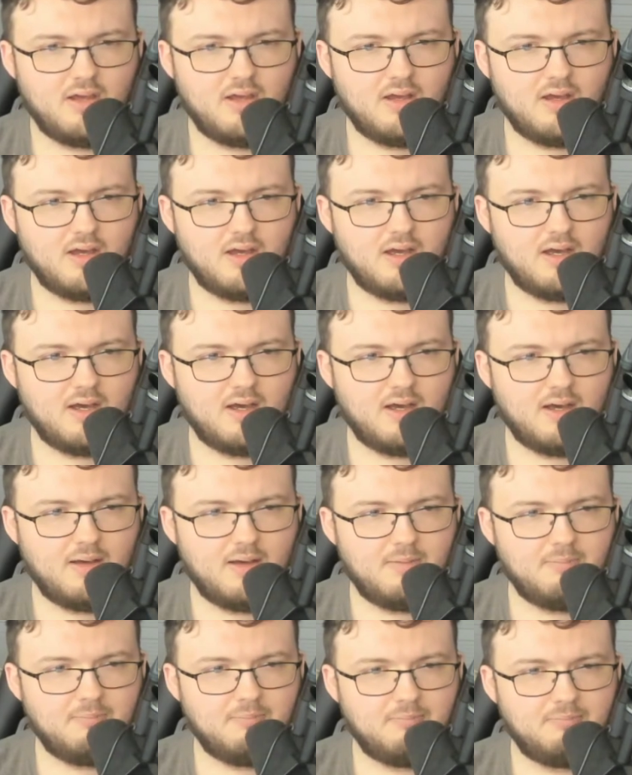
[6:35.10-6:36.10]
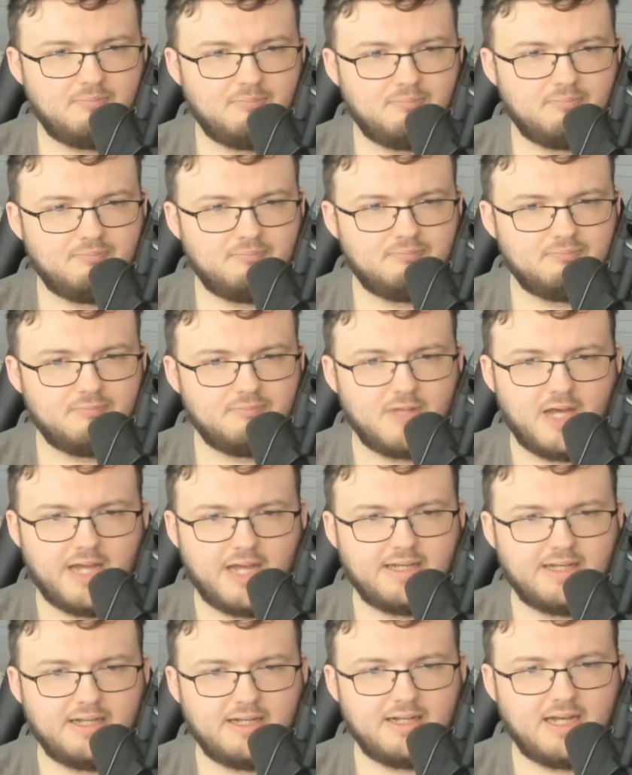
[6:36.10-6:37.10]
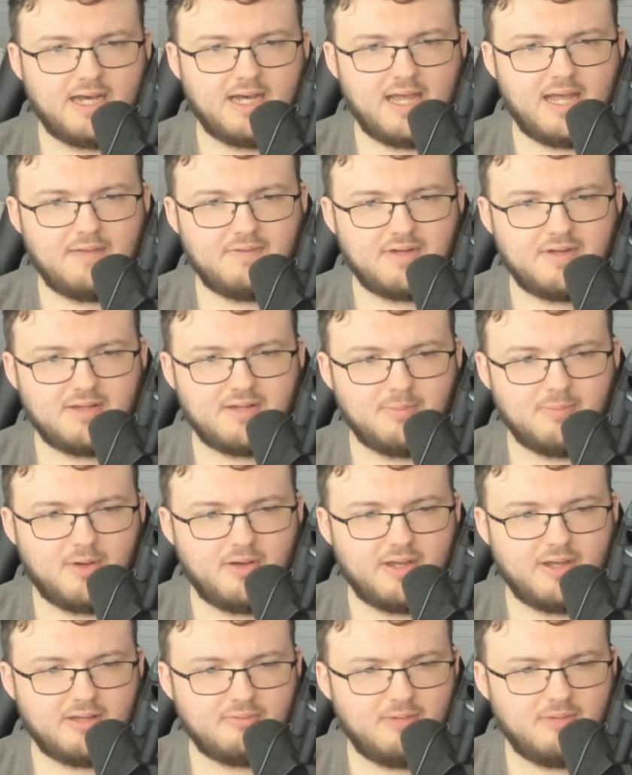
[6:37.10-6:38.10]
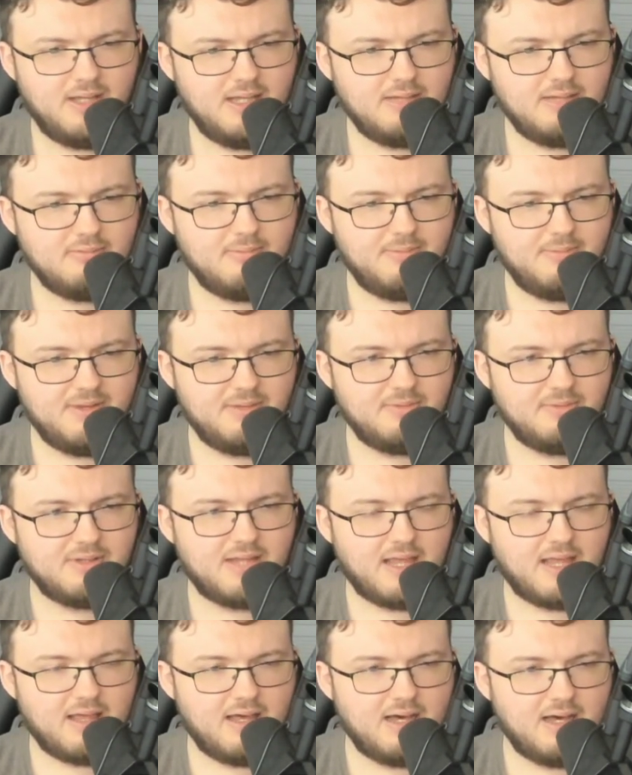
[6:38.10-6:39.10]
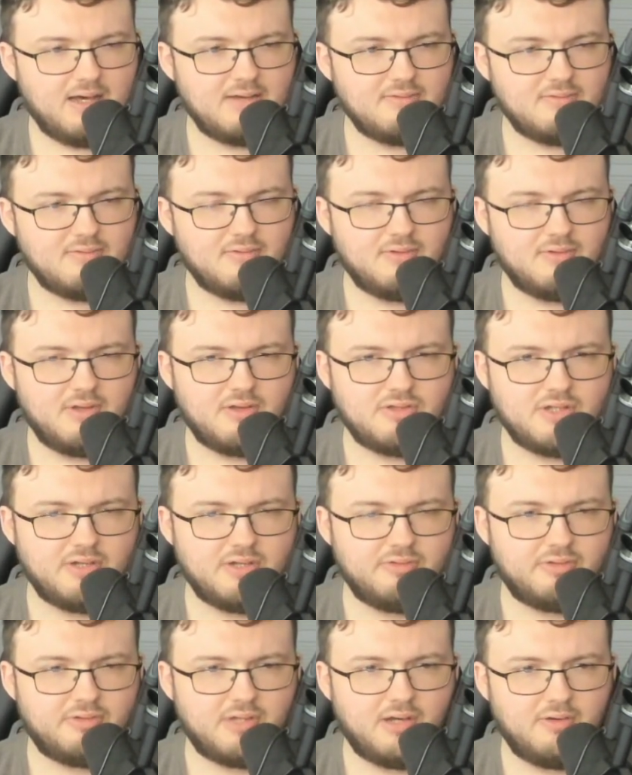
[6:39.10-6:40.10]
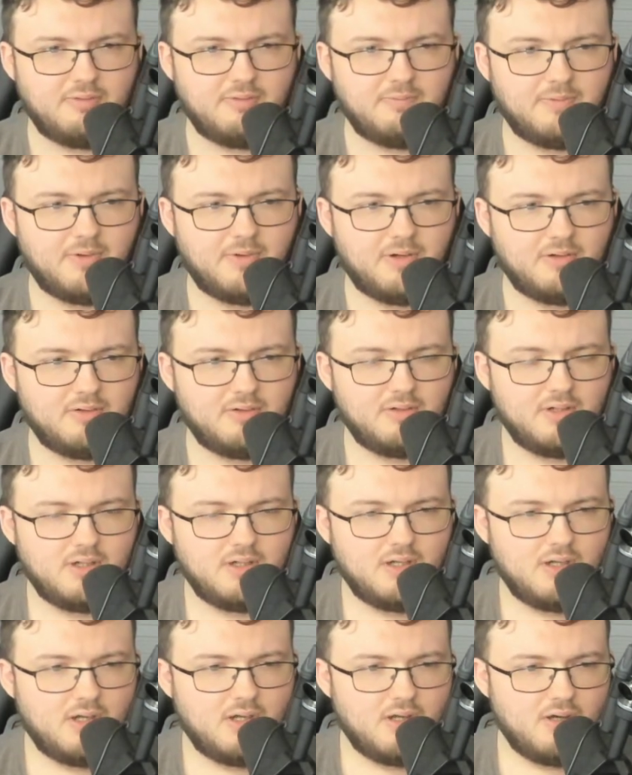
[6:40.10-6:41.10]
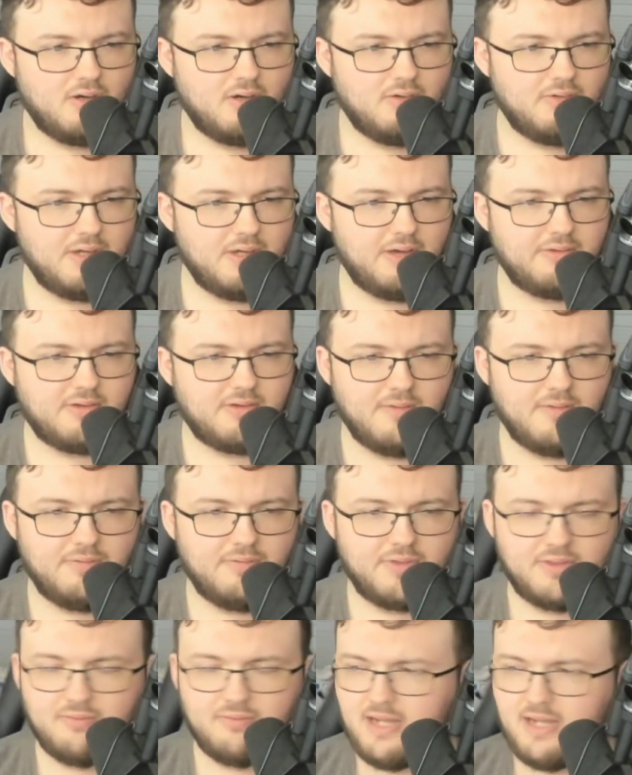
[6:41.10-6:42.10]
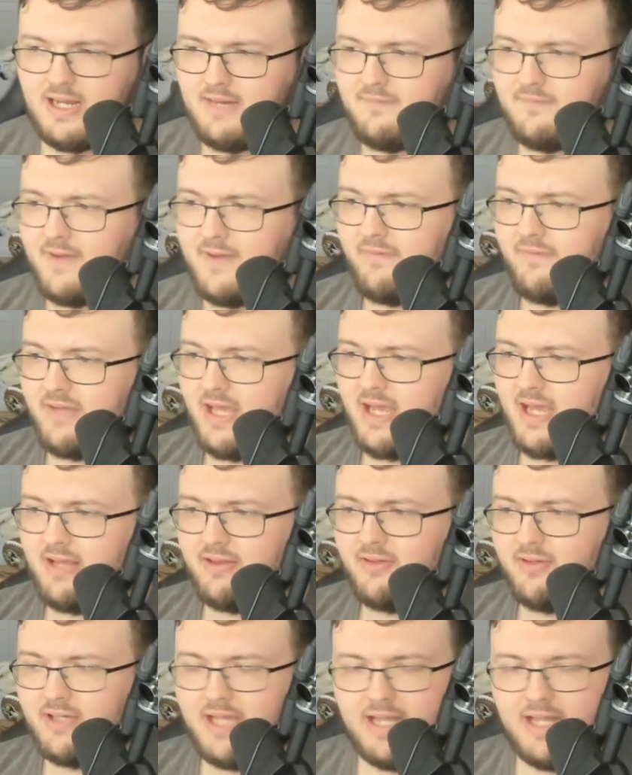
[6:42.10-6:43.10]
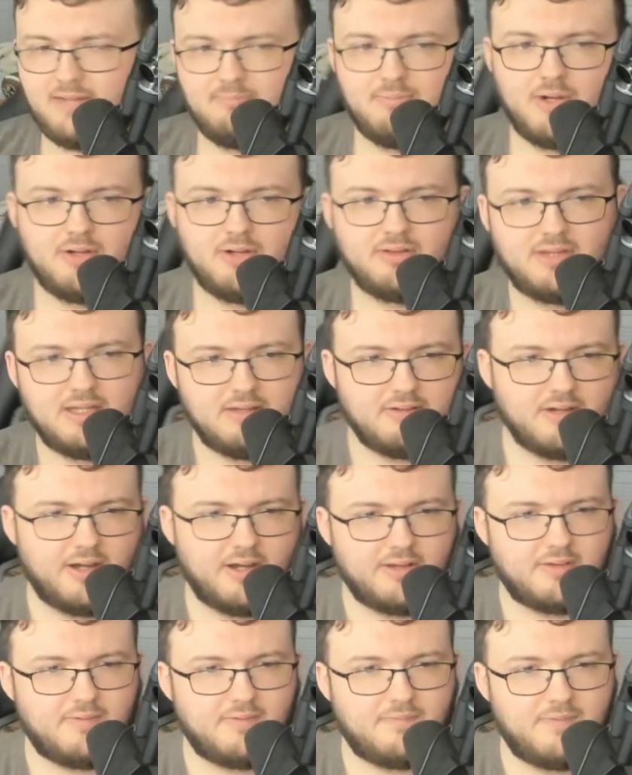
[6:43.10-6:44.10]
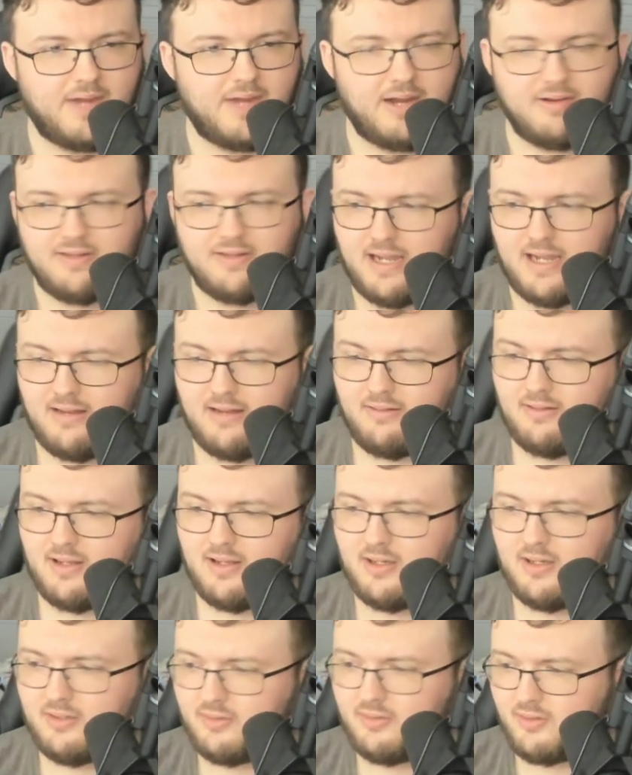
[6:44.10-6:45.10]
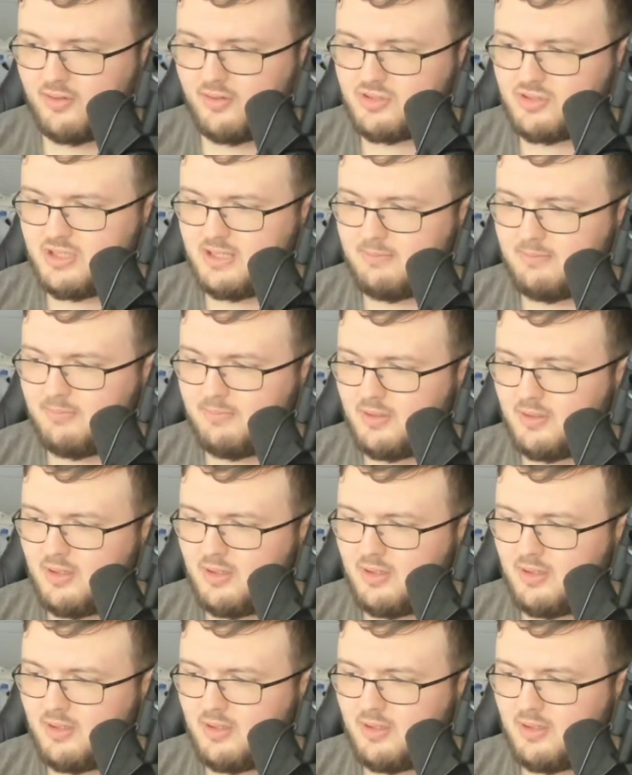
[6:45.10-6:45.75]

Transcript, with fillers: No, I did not have any small eggs. What? Let me see what Julio Jones is going for. Julio's going for $385K. So again, both these cards are very dirt cheap.